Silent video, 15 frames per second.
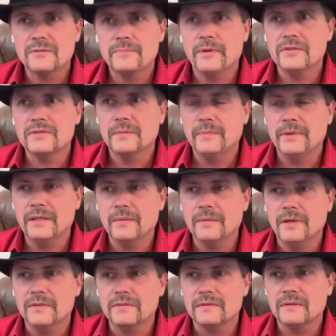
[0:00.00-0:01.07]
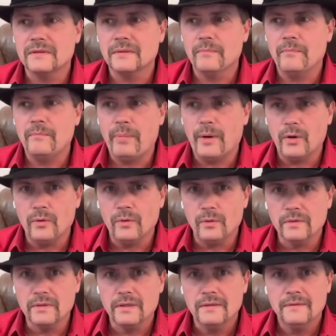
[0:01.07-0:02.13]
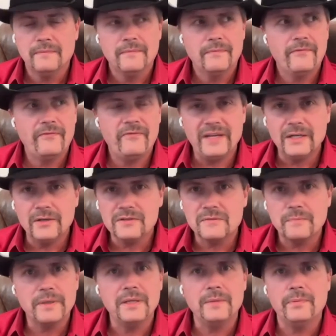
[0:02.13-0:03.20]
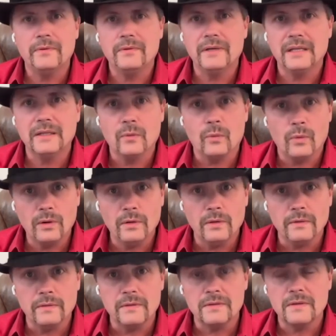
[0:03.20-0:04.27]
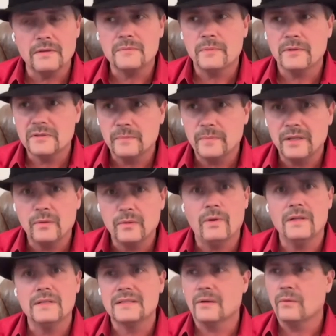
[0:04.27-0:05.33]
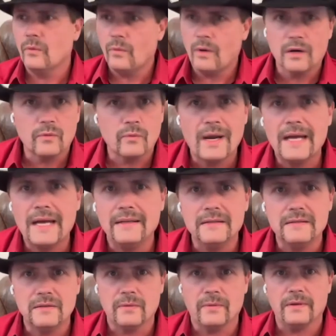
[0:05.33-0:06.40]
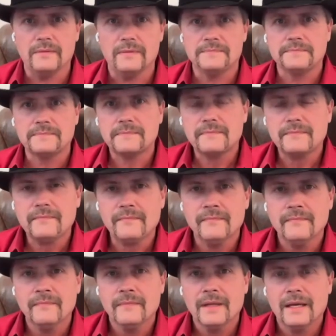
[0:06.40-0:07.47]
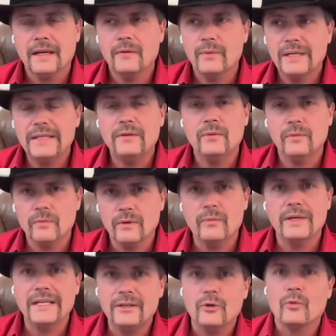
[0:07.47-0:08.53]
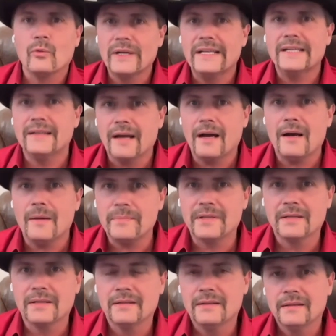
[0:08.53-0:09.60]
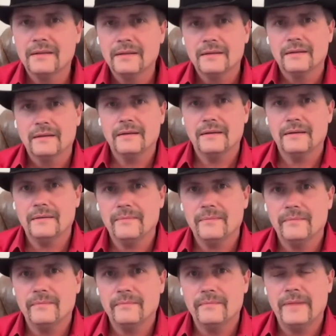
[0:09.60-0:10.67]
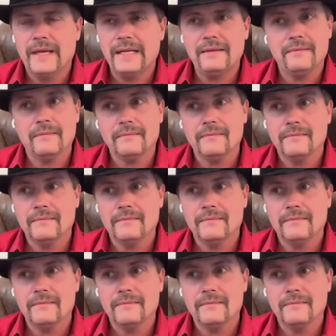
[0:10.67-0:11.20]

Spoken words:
are supposed to be the most bold, fierce people in the world. They're supposed to be the ones that will walk right into it. And we need to readopt that